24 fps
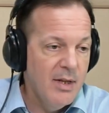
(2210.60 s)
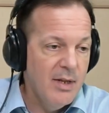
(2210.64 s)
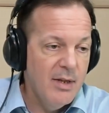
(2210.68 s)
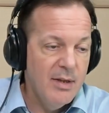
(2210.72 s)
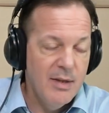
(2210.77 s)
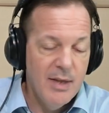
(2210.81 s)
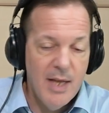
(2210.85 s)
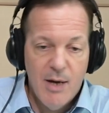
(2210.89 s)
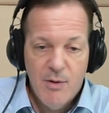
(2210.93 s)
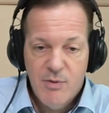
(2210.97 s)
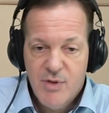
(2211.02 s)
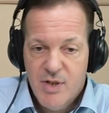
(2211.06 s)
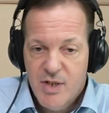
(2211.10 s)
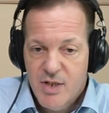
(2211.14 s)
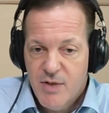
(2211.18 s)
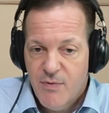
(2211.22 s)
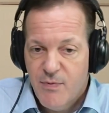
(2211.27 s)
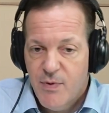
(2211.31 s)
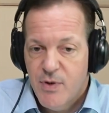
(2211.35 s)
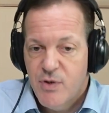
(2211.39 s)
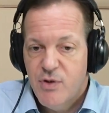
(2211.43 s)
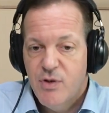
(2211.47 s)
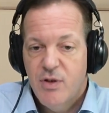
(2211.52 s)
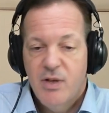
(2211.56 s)
Laos is
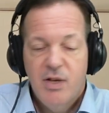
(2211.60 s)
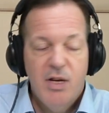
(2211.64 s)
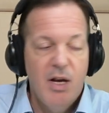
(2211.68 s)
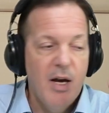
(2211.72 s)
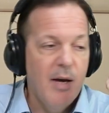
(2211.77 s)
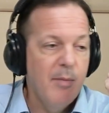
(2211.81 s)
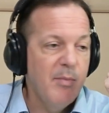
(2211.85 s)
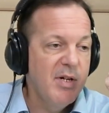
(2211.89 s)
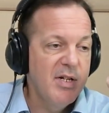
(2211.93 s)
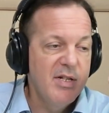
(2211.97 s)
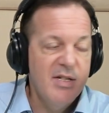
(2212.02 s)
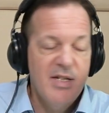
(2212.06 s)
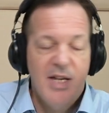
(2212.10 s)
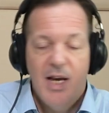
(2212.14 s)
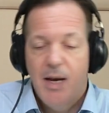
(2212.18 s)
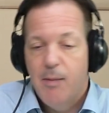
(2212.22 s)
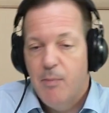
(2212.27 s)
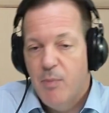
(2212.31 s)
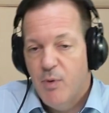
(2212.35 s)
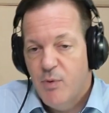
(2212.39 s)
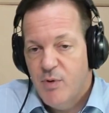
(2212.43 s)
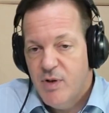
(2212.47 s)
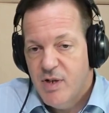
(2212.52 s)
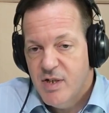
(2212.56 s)
officially communist.
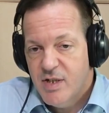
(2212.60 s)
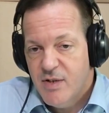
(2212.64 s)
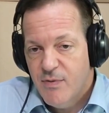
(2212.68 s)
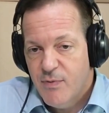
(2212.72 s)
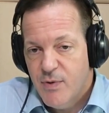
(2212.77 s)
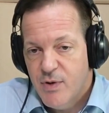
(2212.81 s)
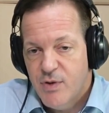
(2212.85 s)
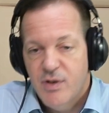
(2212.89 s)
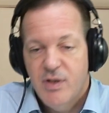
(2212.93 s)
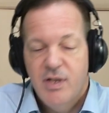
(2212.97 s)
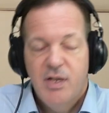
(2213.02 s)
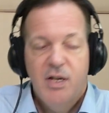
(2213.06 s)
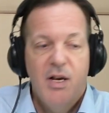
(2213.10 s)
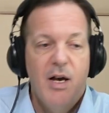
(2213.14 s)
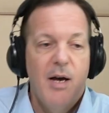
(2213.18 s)
Cambodia is officially